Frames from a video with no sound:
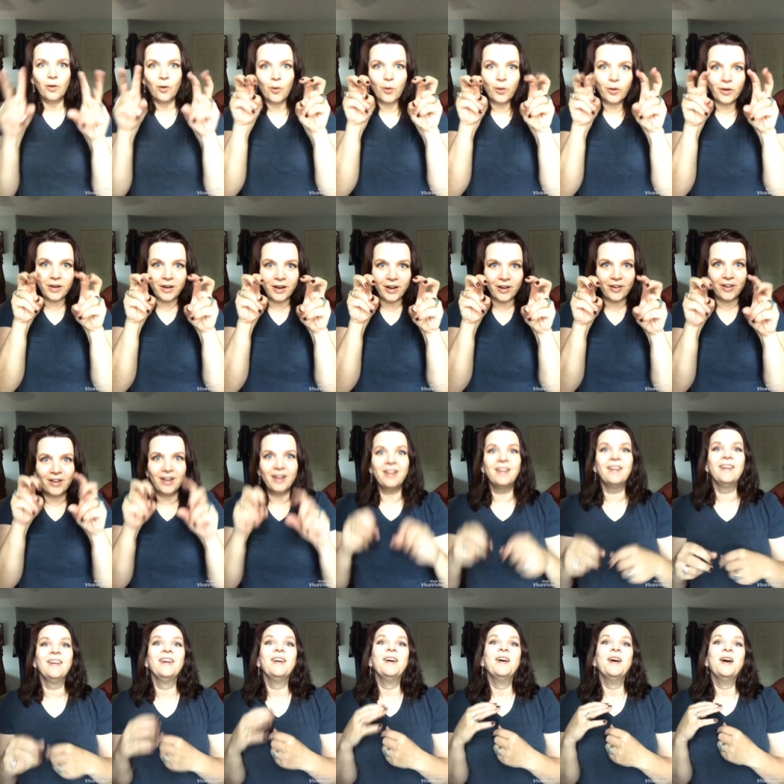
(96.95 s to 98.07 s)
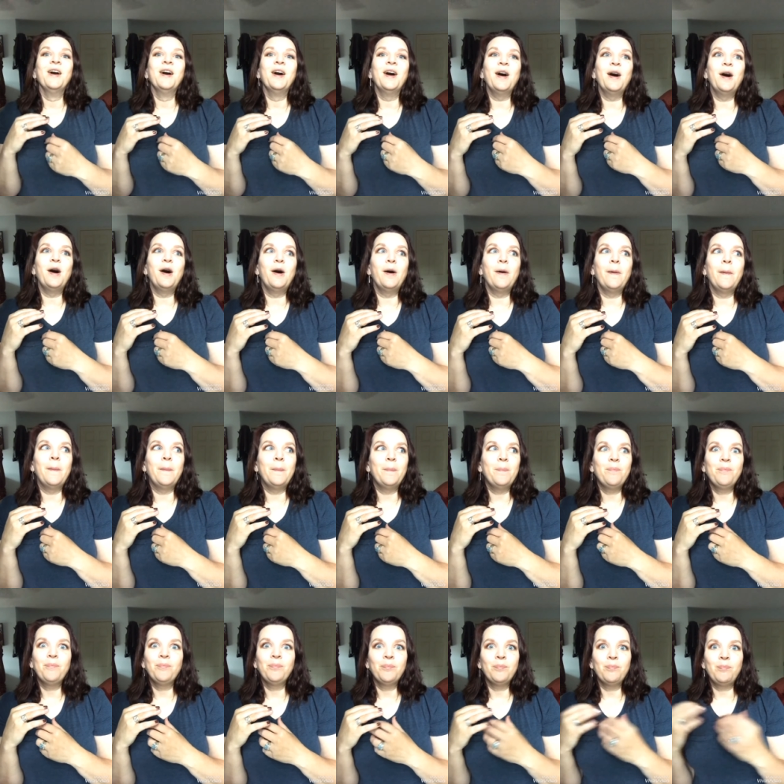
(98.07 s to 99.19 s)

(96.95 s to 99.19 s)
ordinary um,